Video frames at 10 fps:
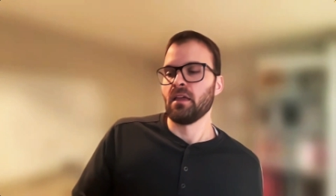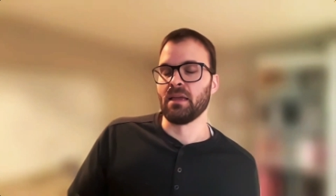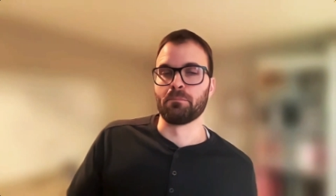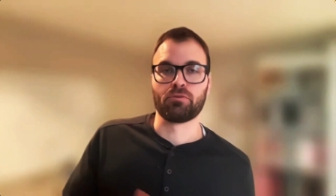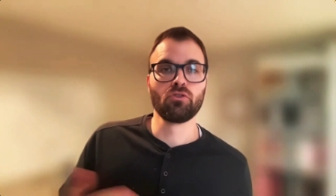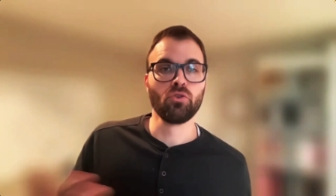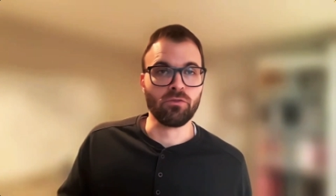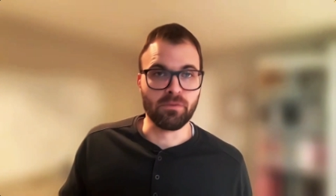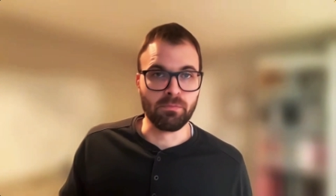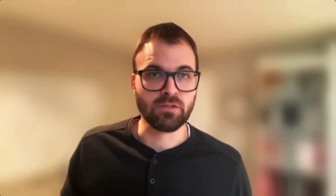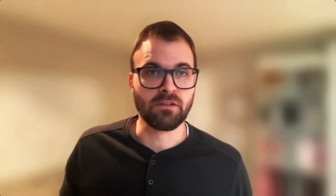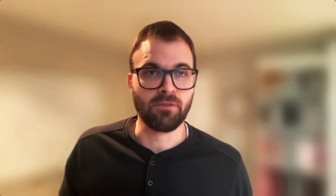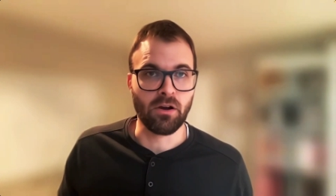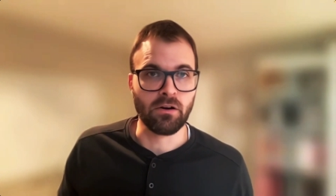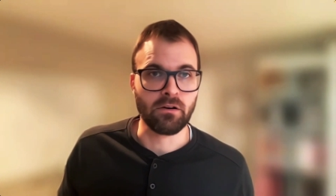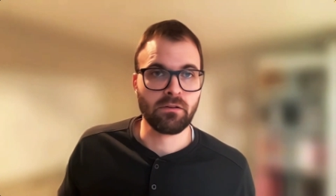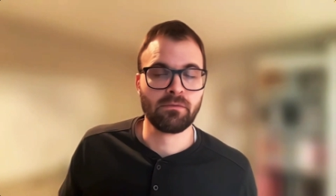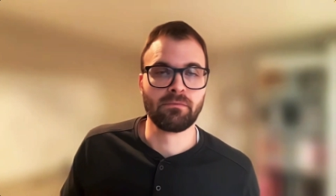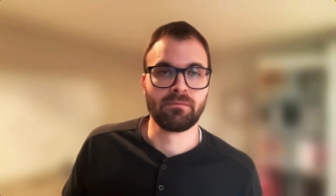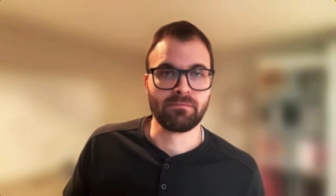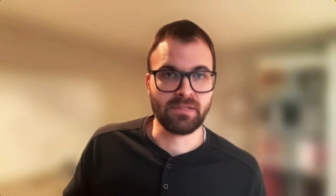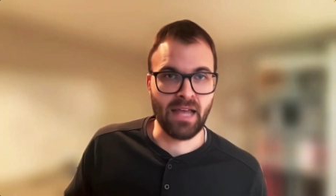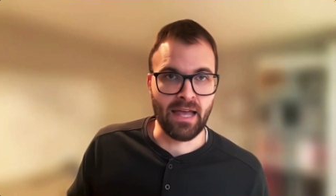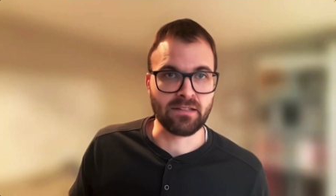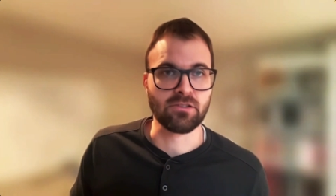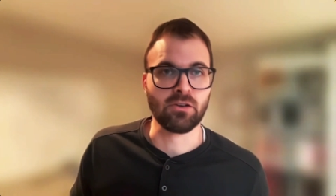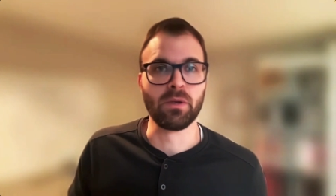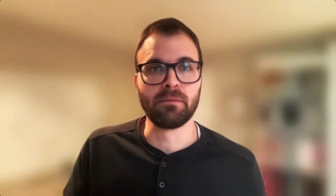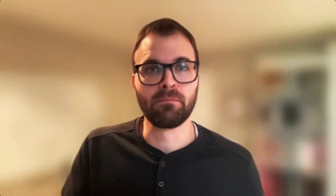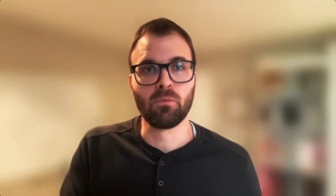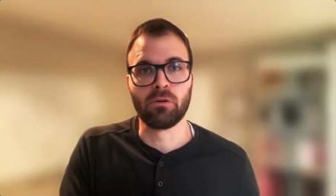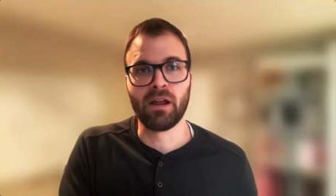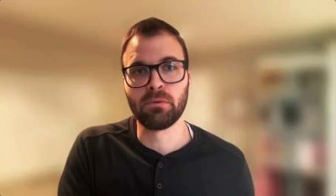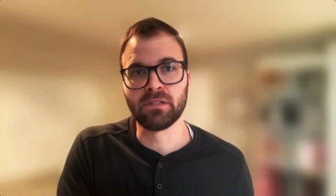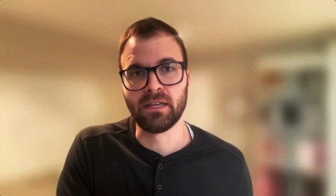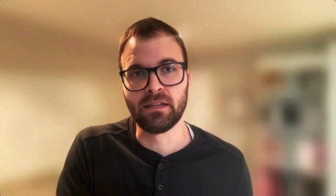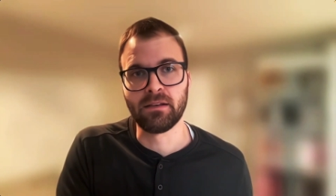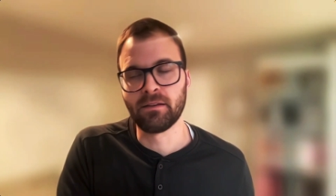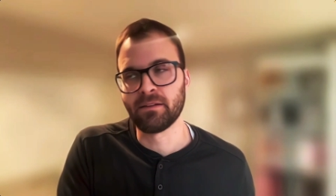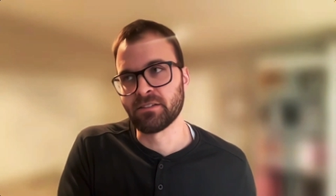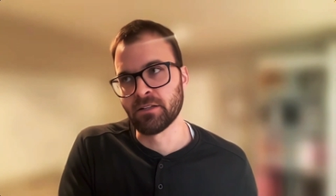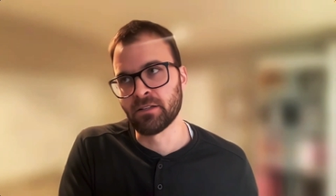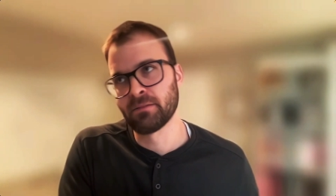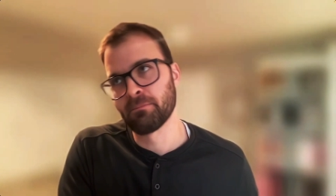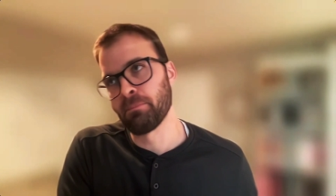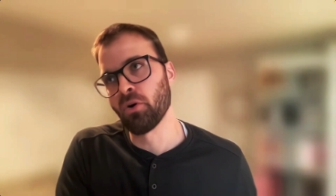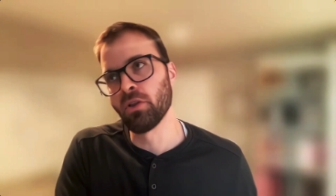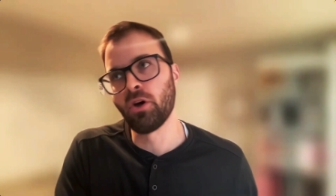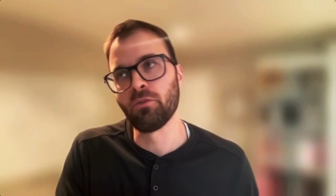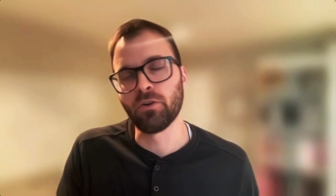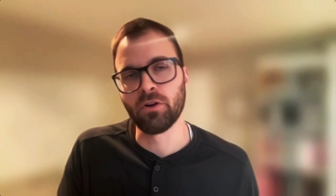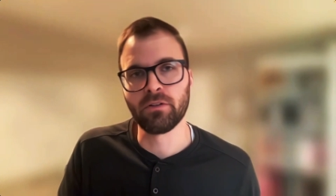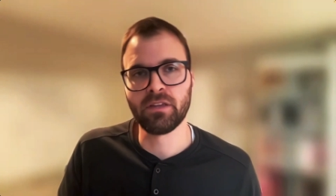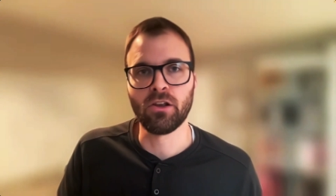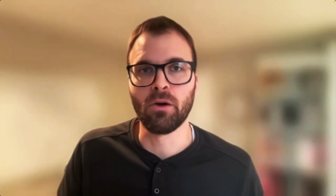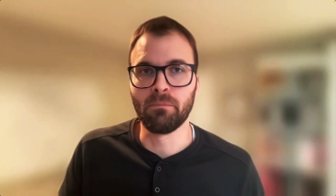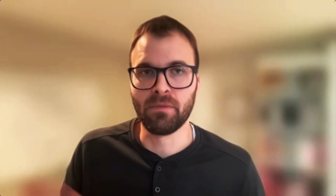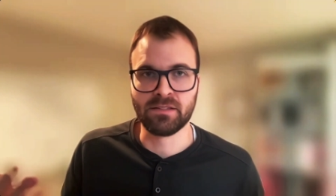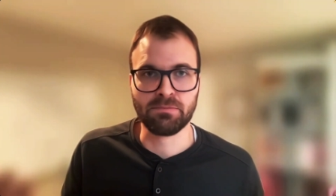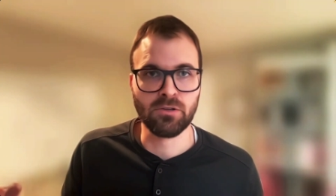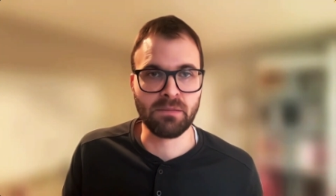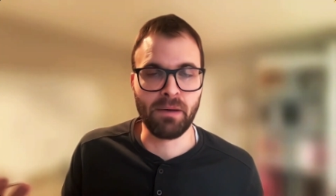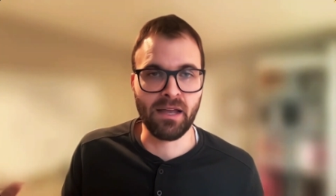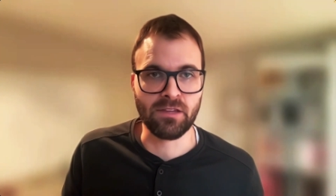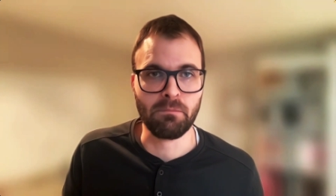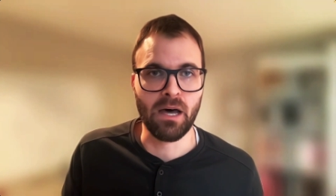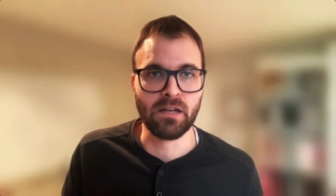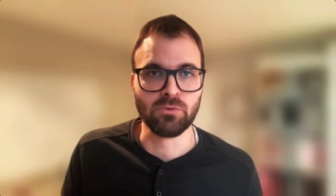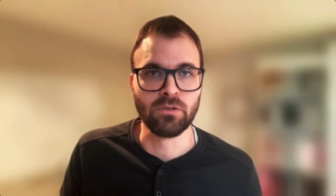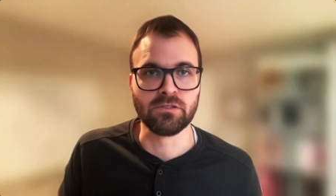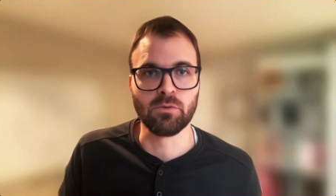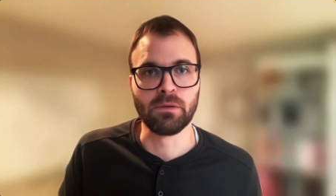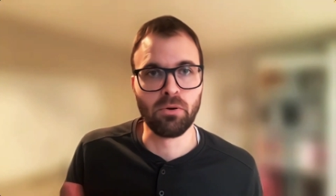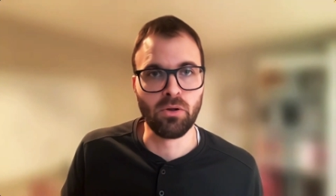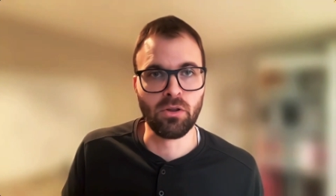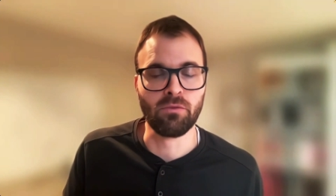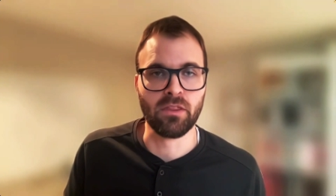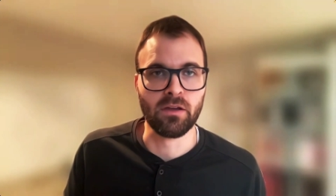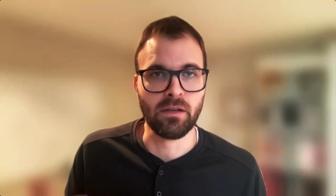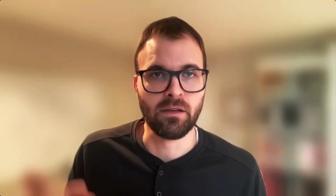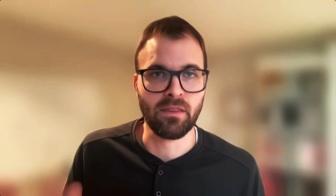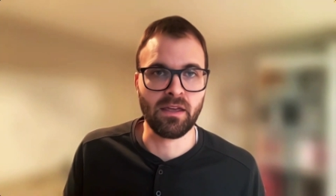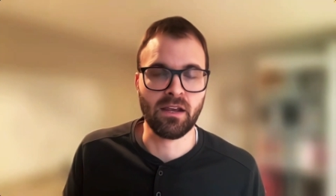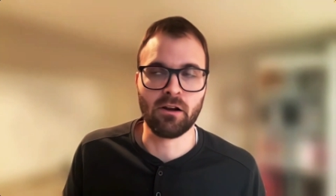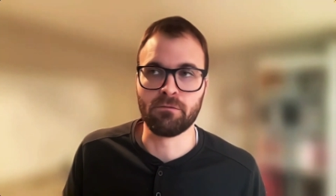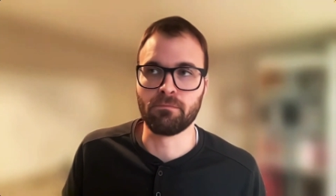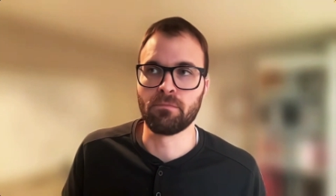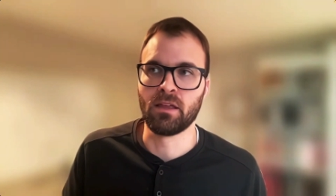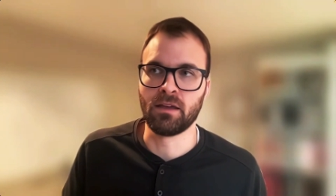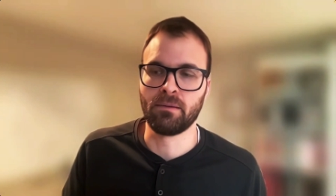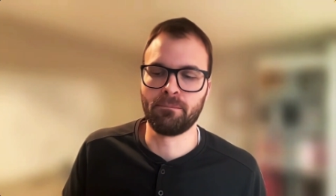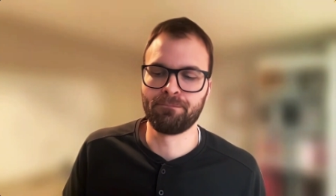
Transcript: improved most of our DAGs. So we were able to pull over, it's mostly Python modules, so we pull over the